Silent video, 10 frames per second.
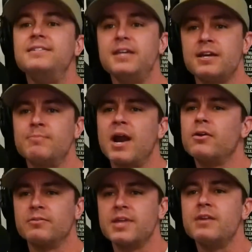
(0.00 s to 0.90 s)
They did,
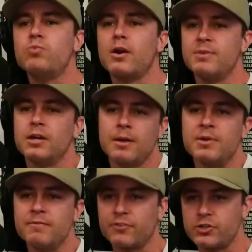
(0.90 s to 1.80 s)
but they wanted me to, I
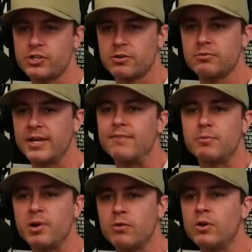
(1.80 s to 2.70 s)
mean, for sure, like every
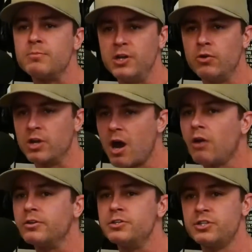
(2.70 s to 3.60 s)
parent wanted me to go to
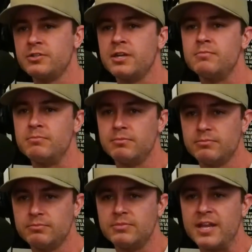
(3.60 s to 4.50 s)
college and then
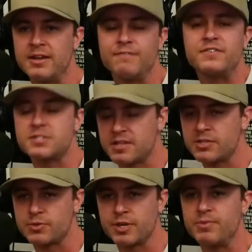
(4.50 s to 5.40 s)
if
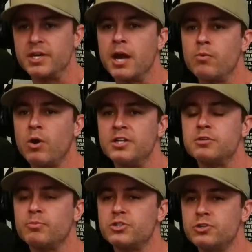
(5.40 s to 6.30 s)
this was something I wanted
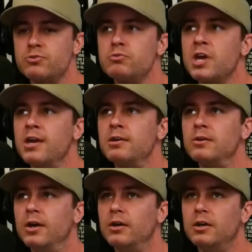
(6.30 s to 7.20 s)
to pursue, they
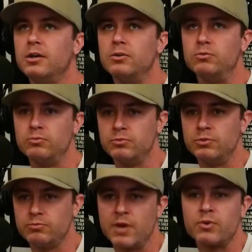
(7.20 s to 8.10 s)

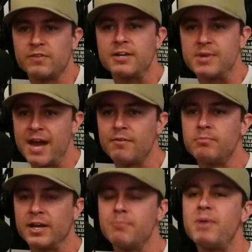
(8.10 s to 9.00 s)
would have liked me to have a
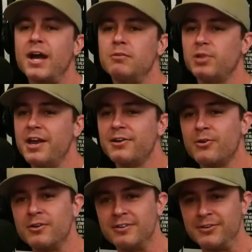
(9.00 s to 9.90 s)
backup plan
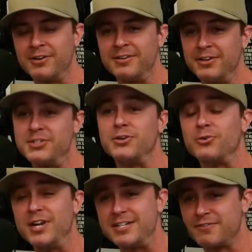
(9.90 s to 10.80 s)
or a
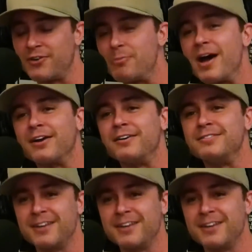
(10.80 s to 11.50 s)
degree to fall back on,